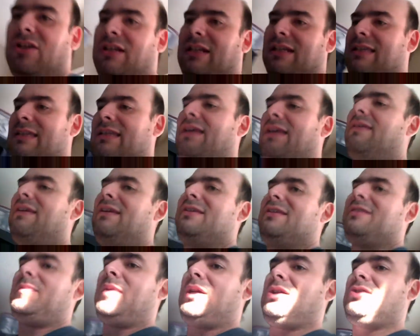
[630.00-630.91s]
It's nothing
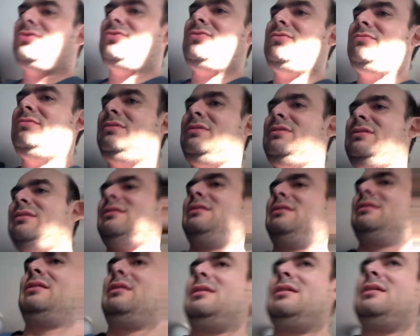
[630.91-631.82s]
special.
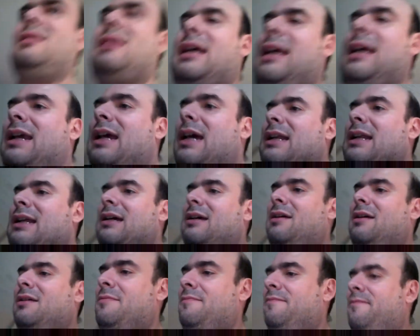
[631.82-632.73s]
I got
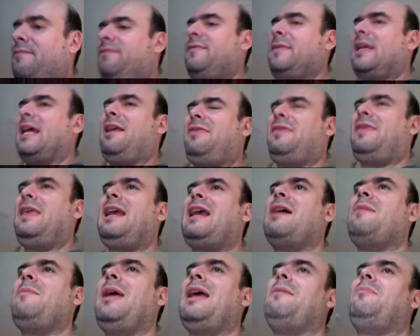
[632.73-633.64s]
a. I think
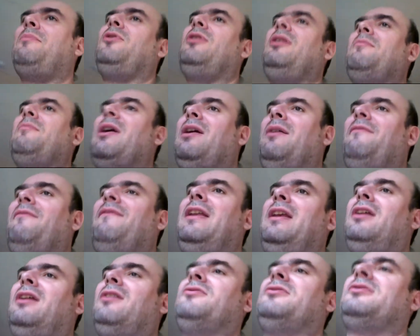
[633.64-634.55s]
I may have put it in my
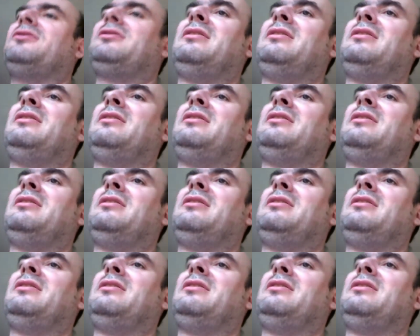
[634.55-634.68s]
videos.